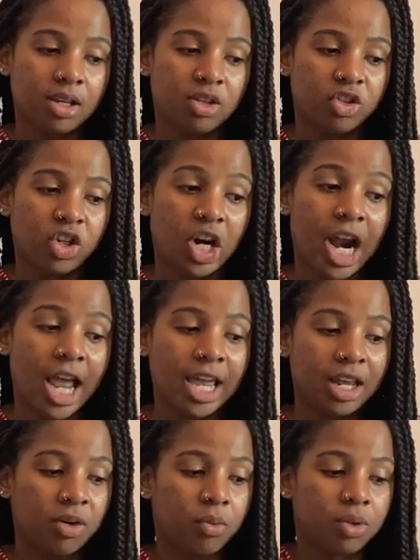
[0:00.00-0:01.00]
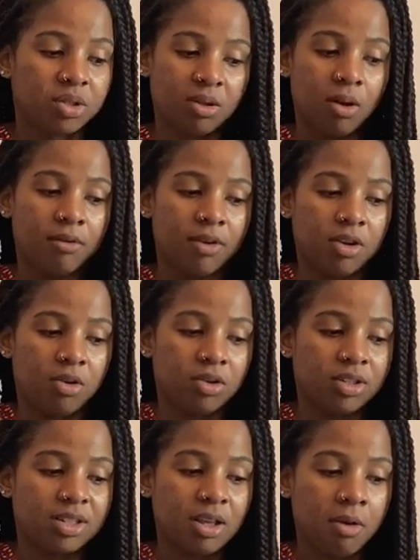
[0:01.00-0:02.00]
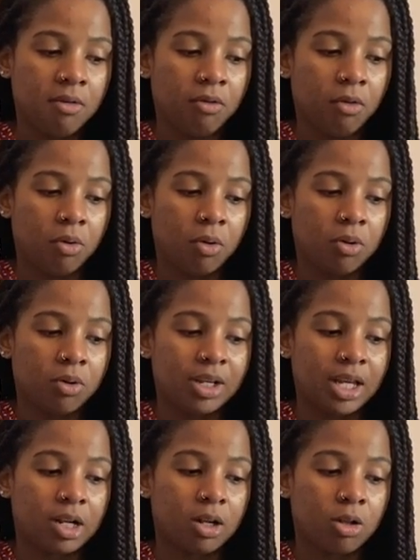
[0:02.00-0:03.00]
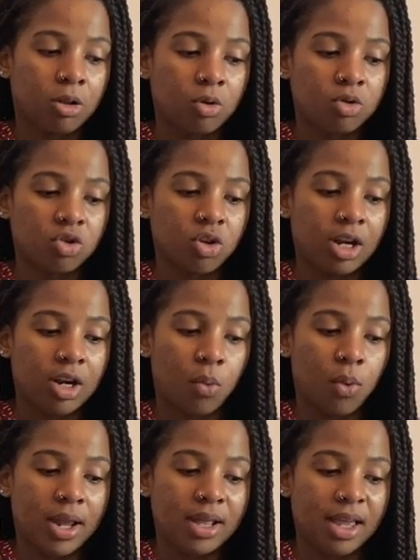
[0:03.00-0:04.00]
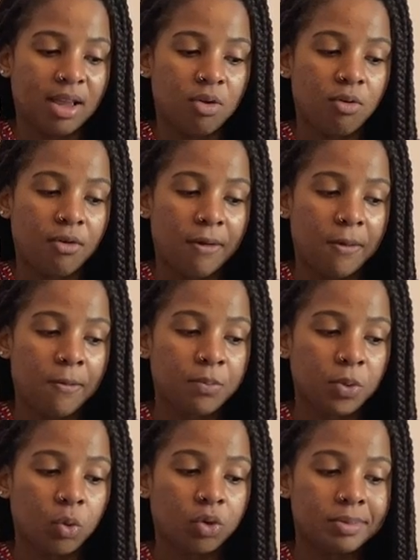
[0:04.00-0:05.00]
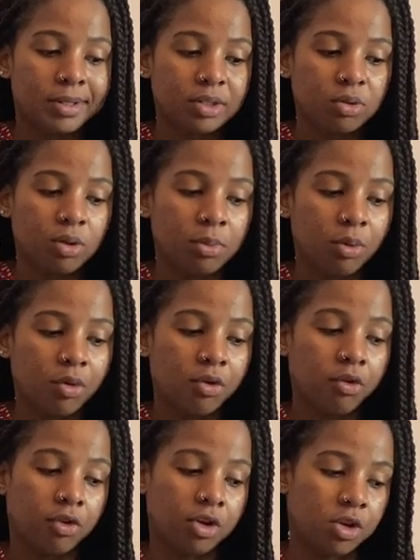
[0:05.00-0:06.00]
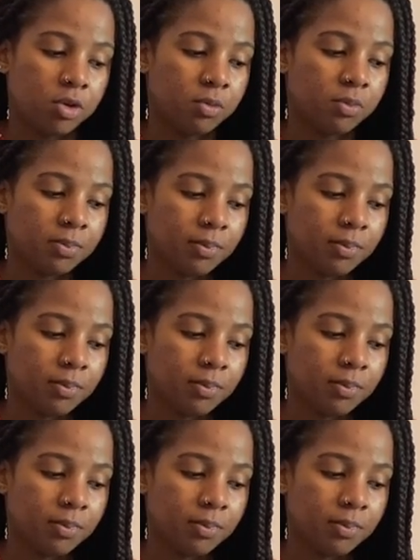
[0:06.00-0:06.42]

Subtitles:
try and resolve it yourself, or get closure in a way that you feel would be suitable for you.